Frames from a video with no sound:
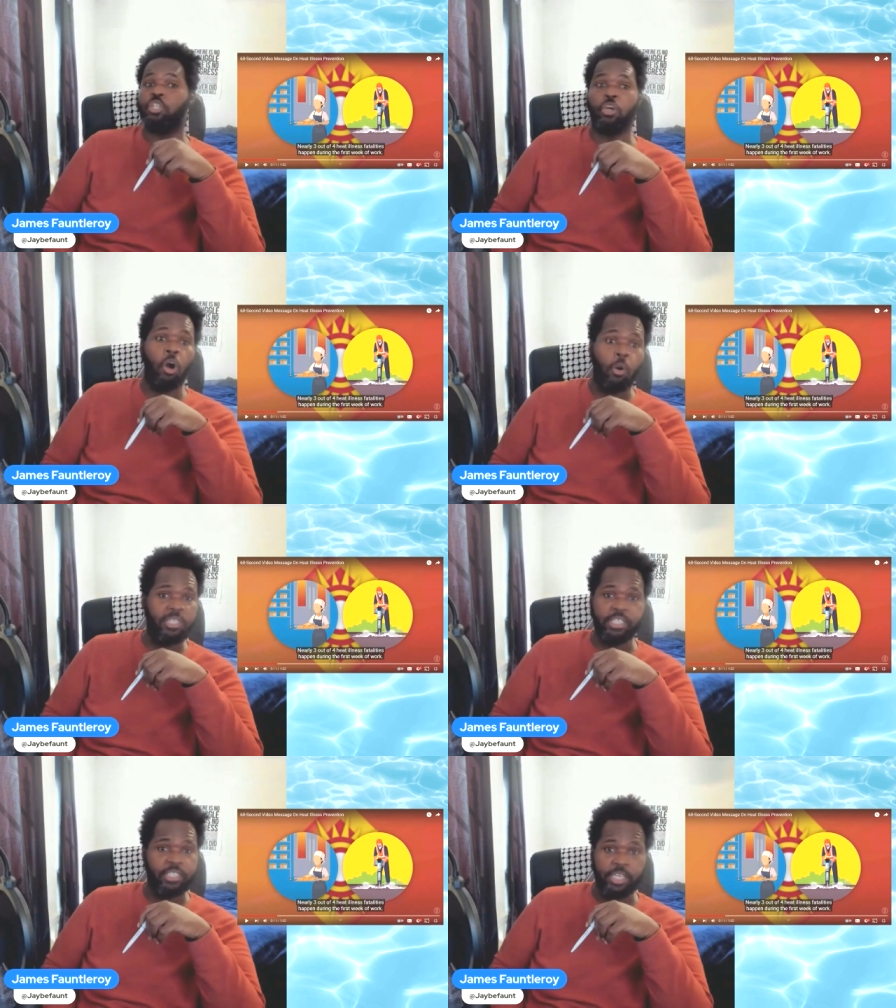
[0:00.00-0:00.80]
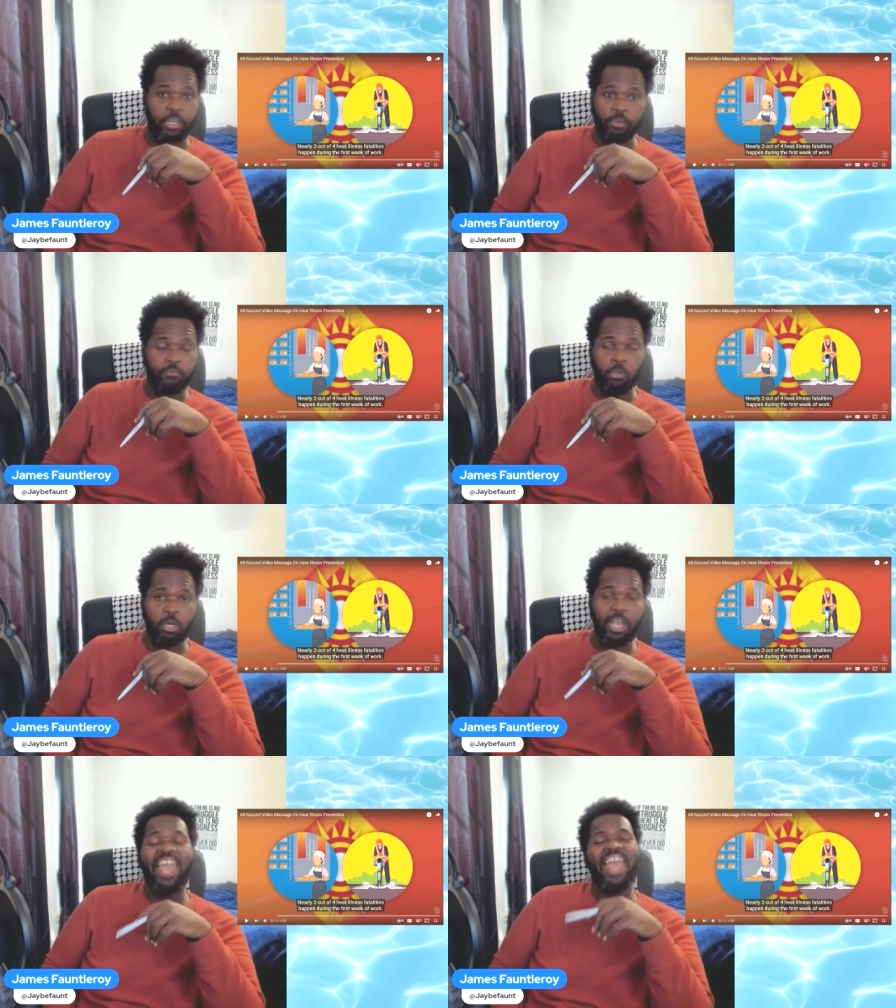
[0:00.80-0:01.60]
which it always is here in
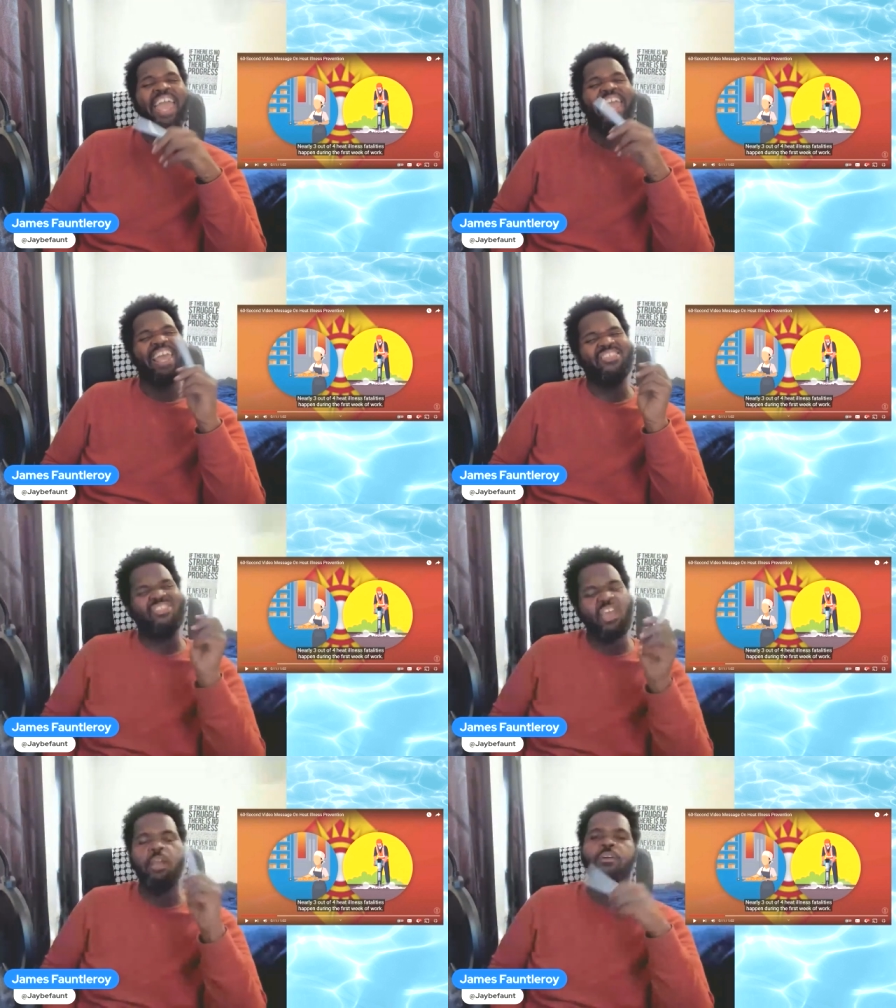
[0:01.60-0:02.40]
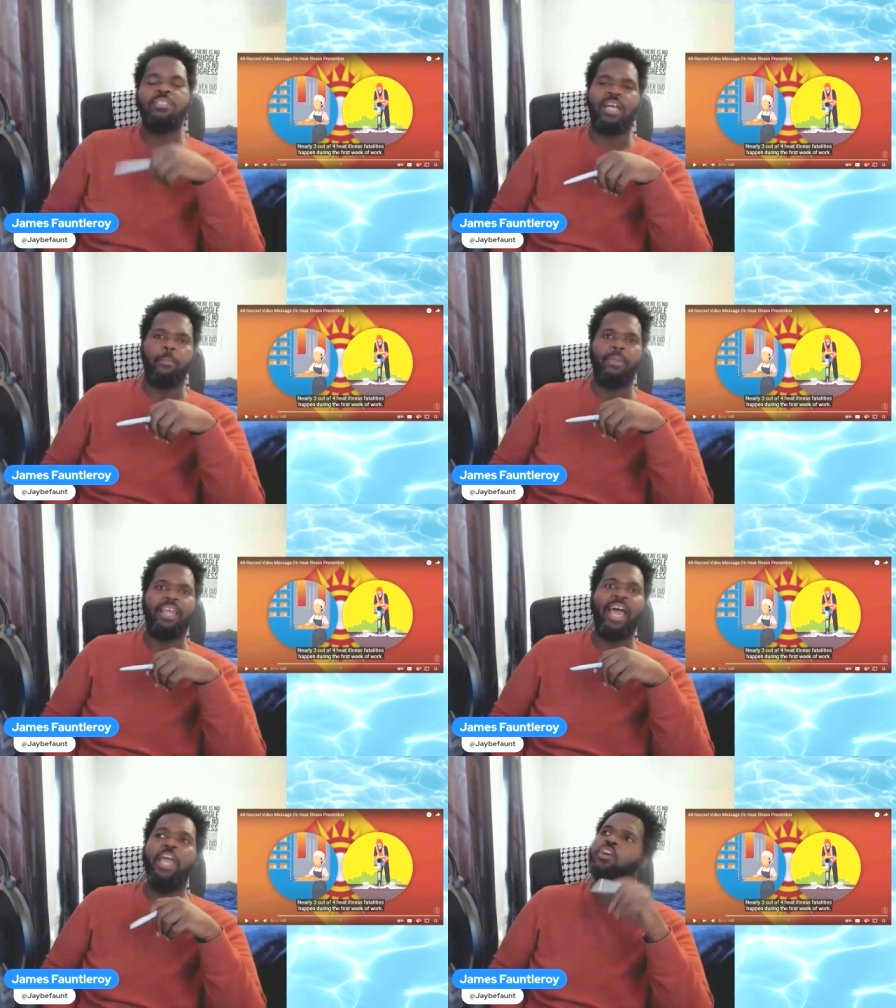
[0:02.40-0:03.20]
Florida, and then on top of
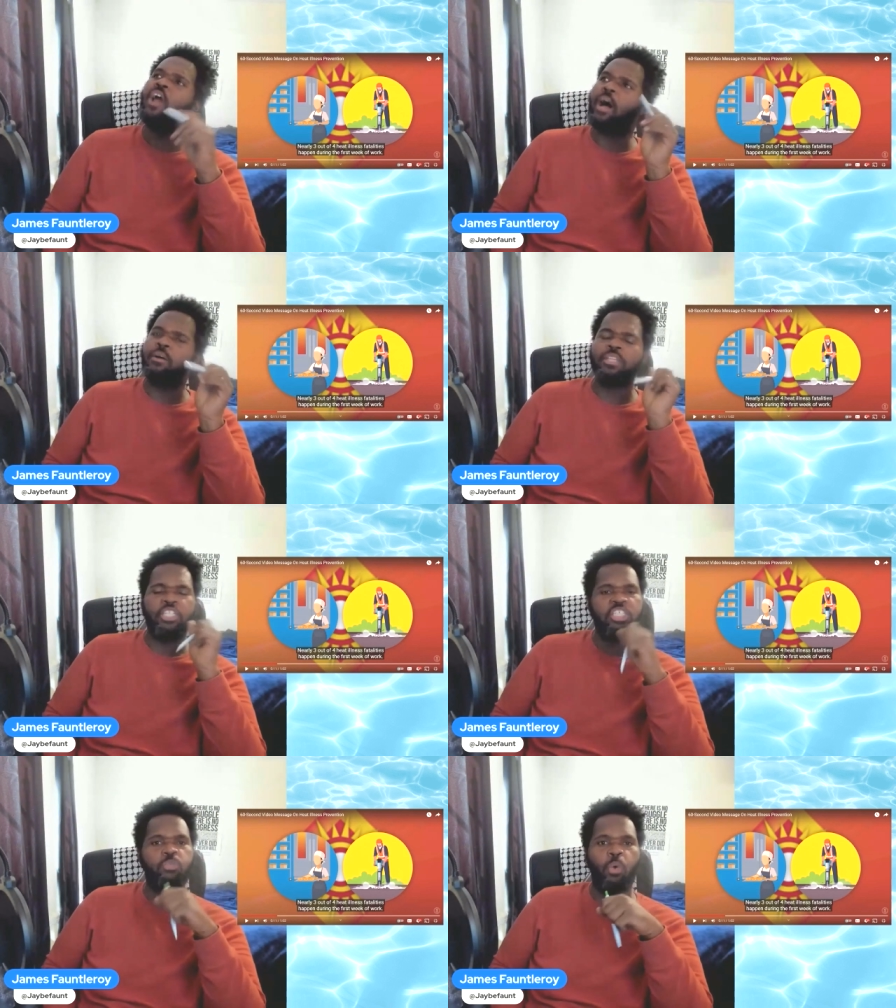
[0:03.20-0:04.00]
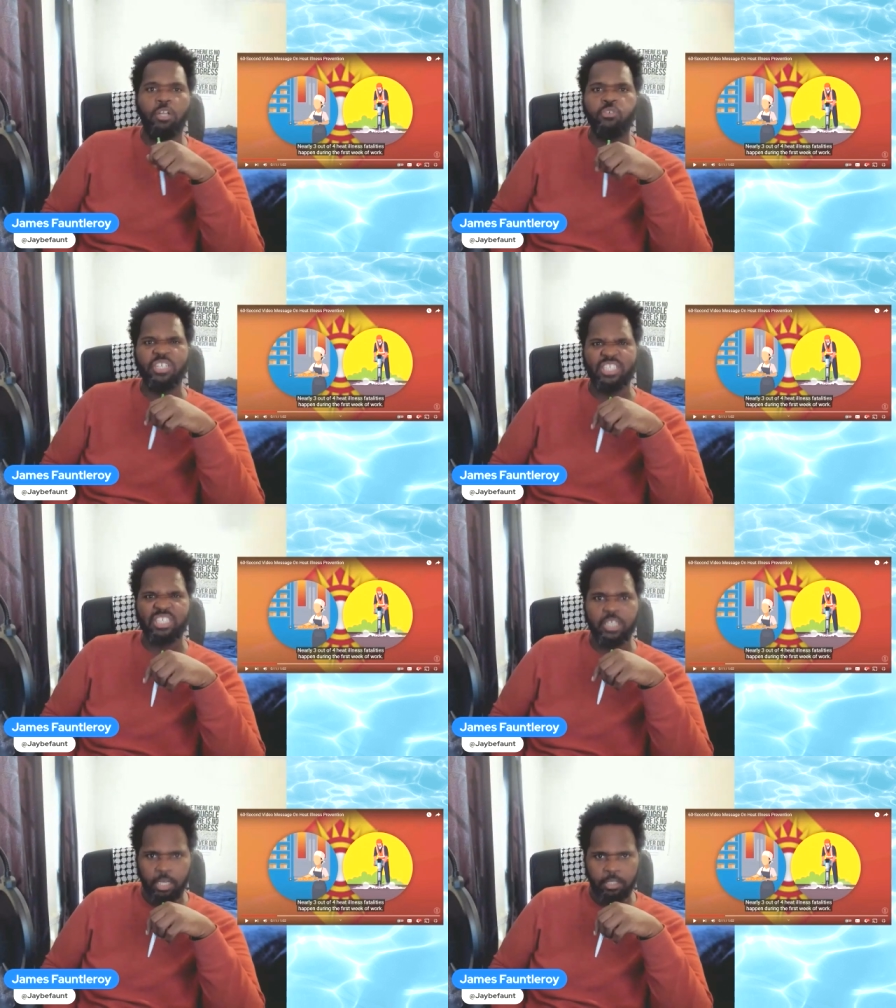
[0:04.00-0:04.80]
that, you're out in the sweltering
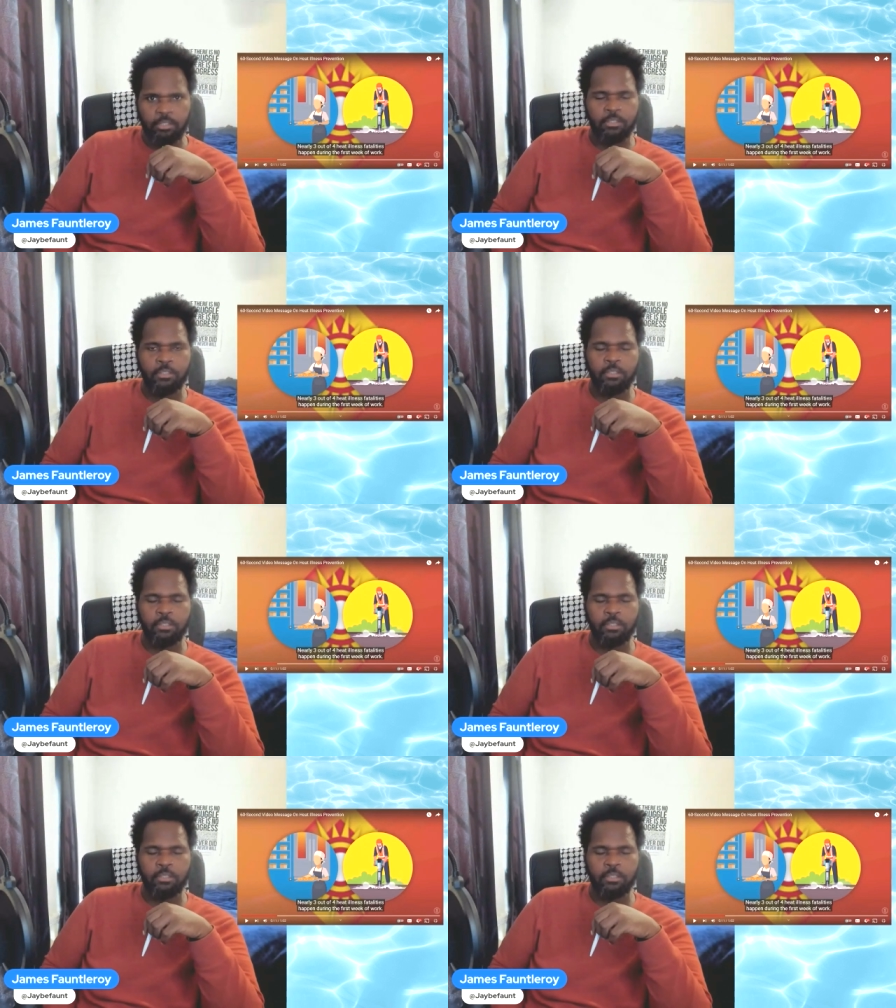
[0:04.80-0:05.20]
sun.